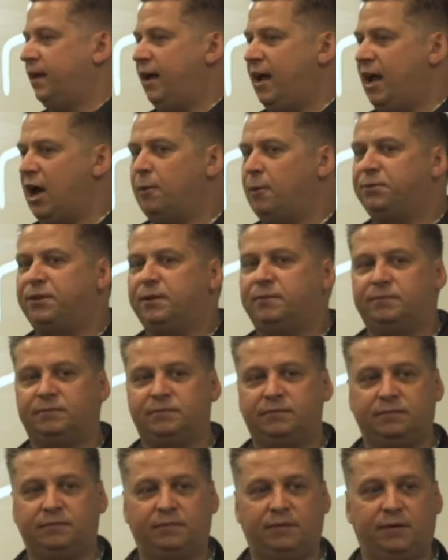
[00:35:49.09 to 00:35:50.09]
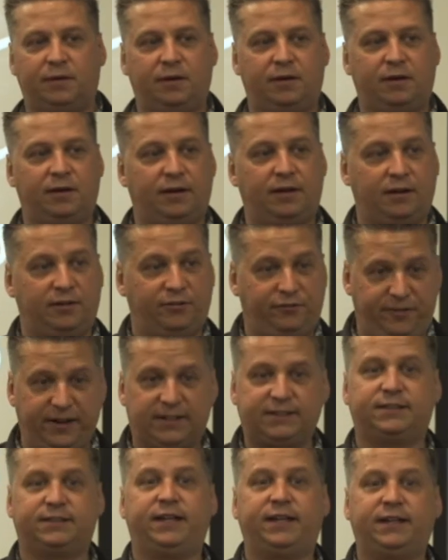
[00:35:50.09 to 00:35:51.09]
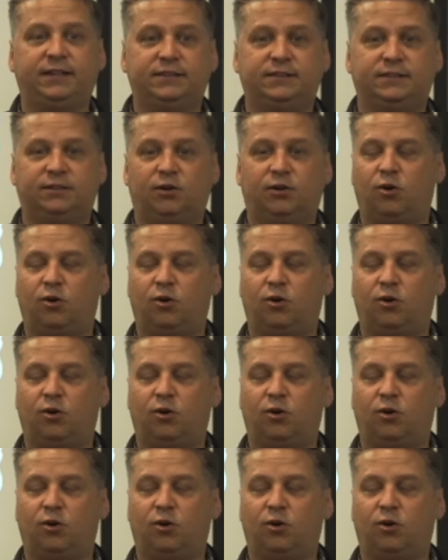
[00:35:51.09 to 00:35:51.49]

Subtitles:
help them fix things